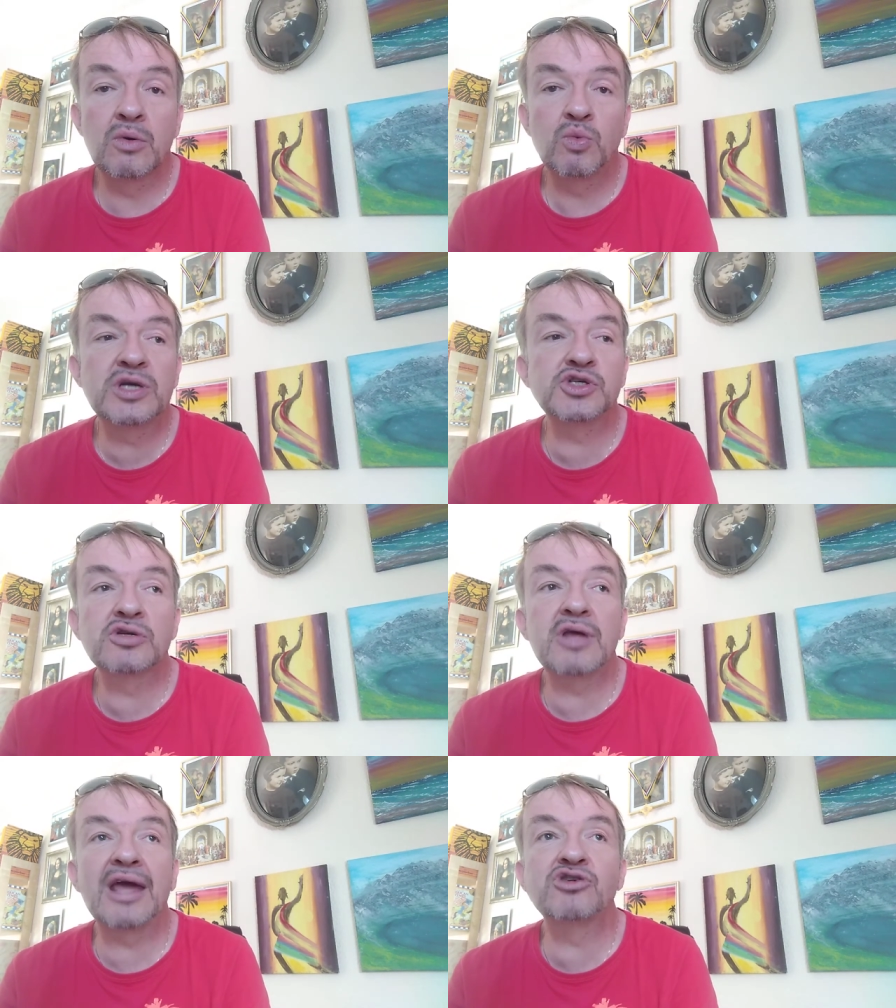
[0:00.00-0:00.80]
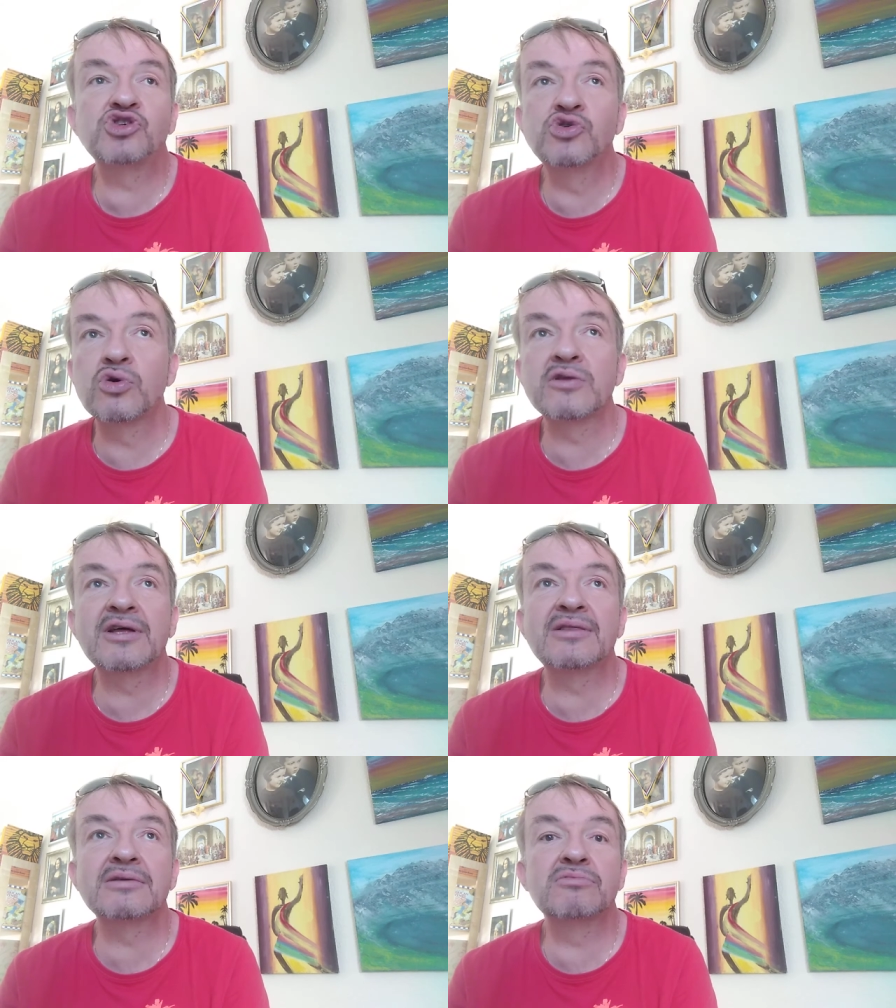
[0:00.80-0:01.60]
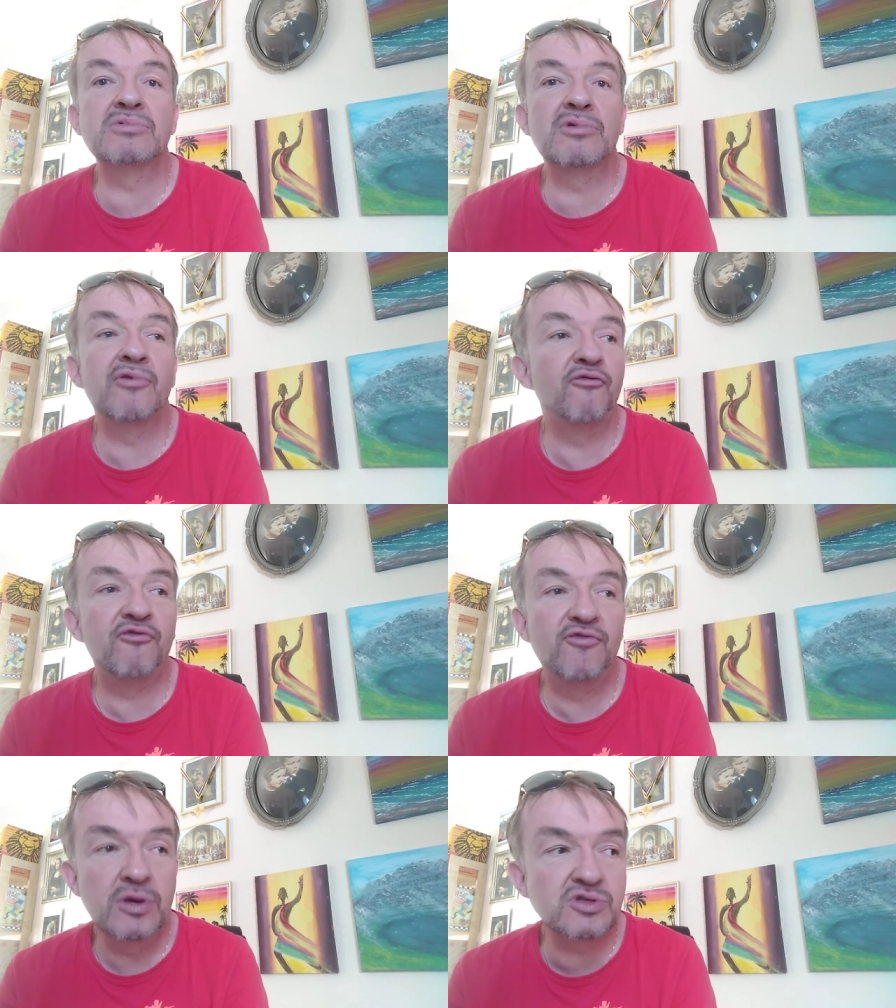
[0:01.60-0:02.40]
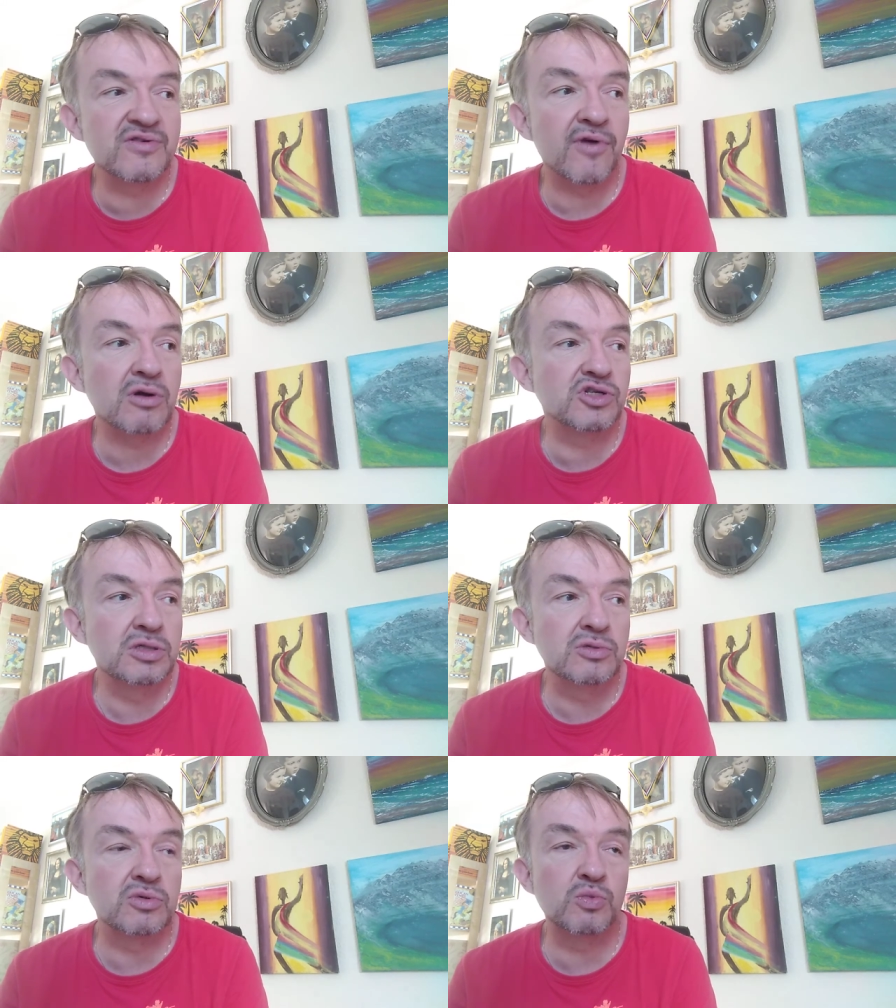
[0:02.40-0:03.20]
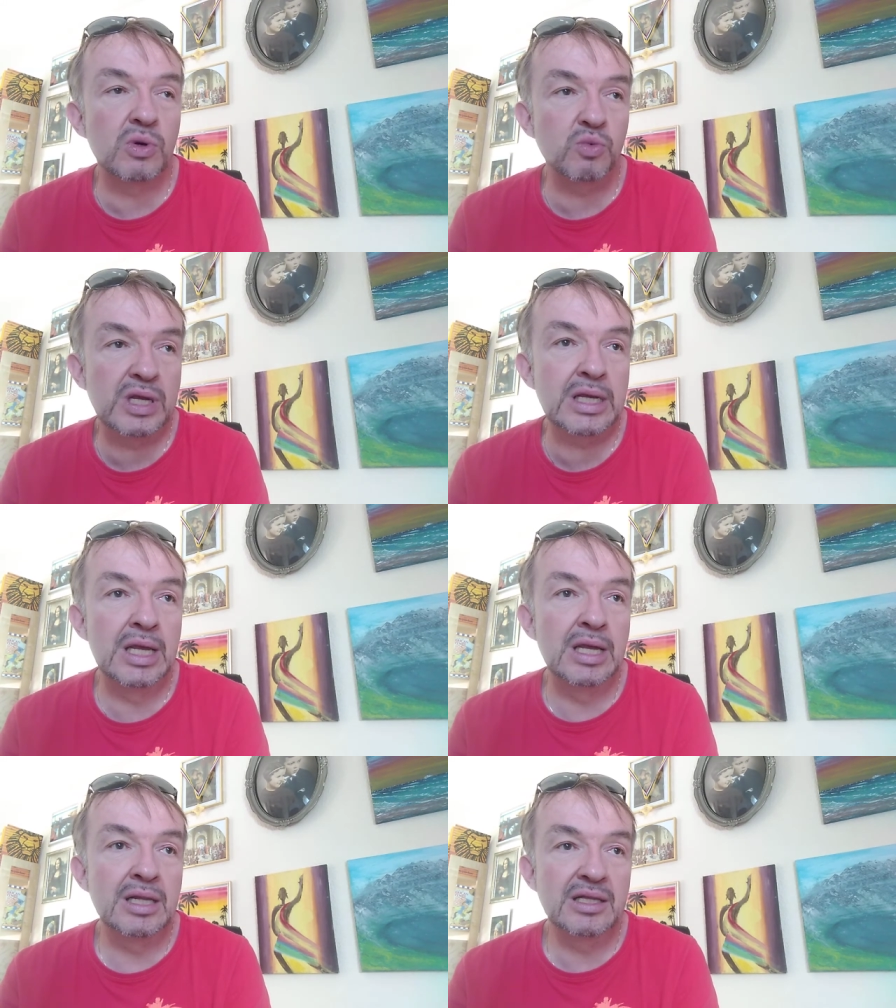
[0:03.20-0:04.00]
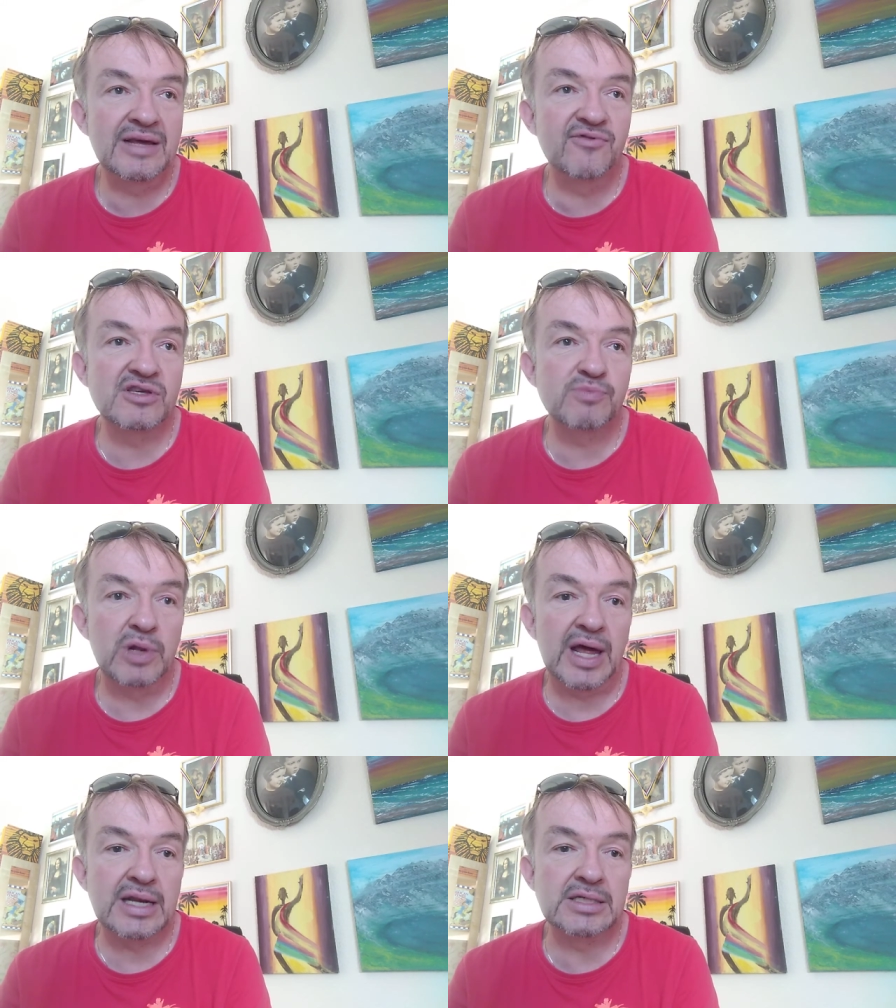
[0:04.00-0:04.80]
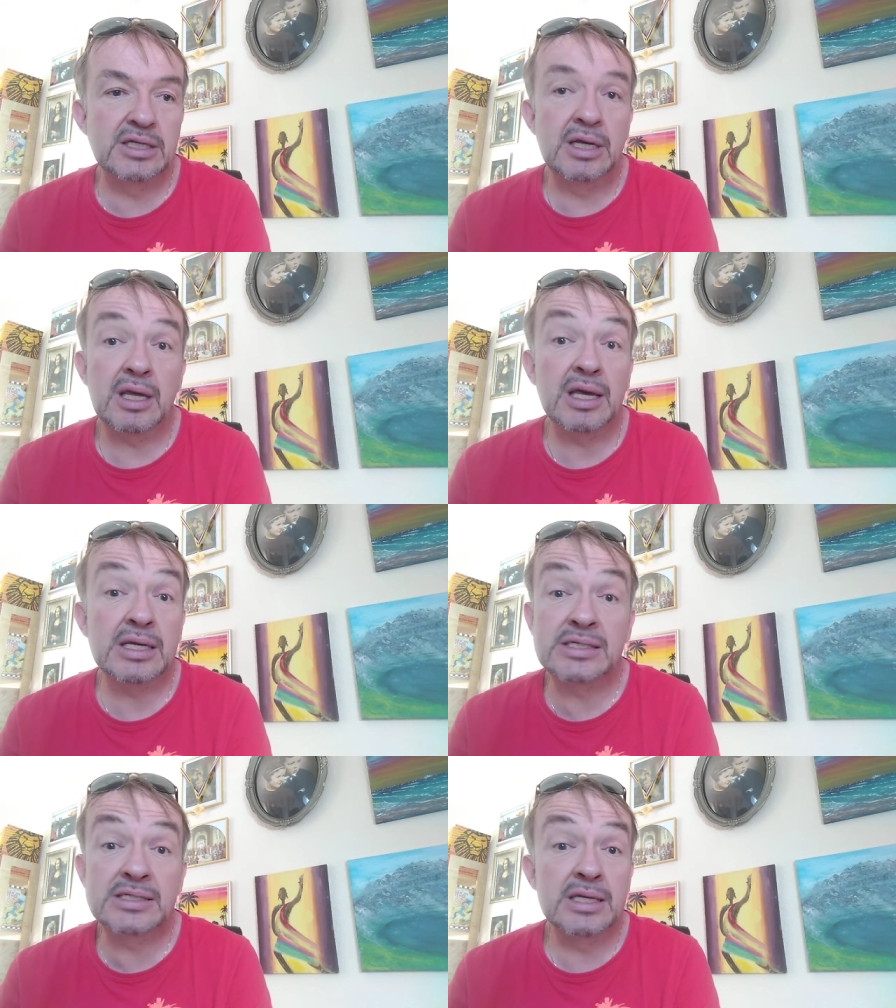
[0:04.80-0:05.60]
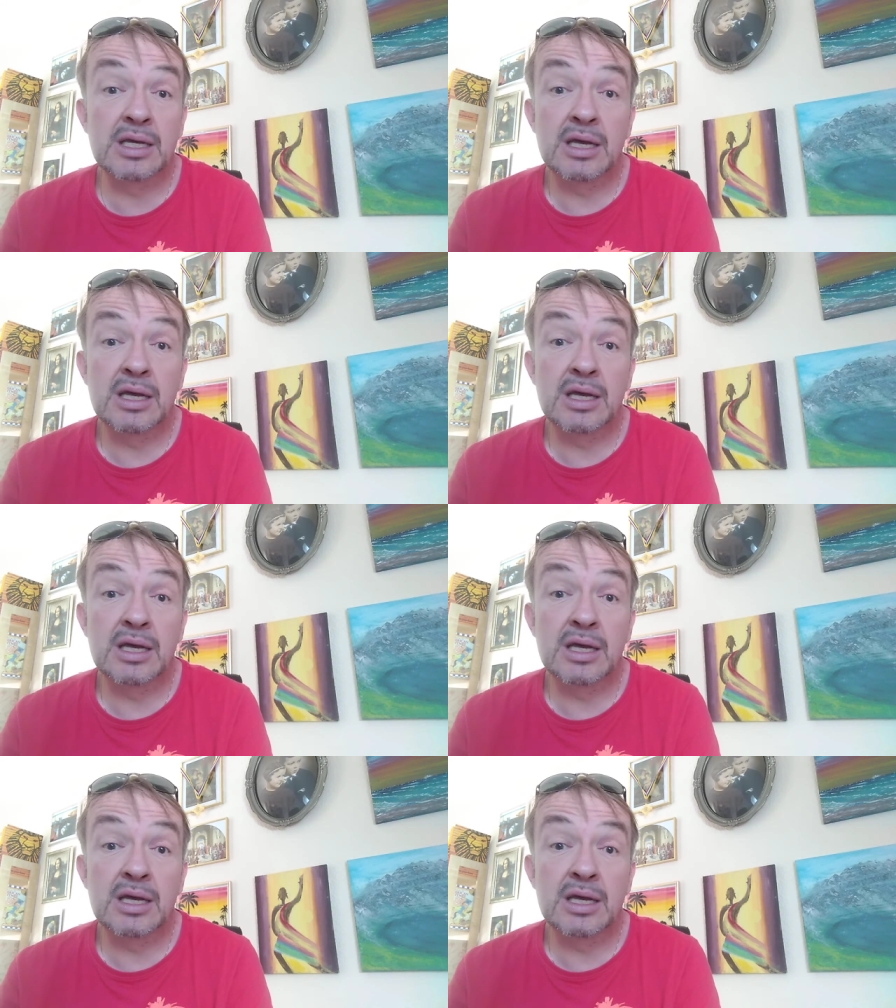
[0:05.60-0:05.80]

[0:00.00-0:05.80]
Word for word: We should ensure that the future of our children, when we leave this planet, is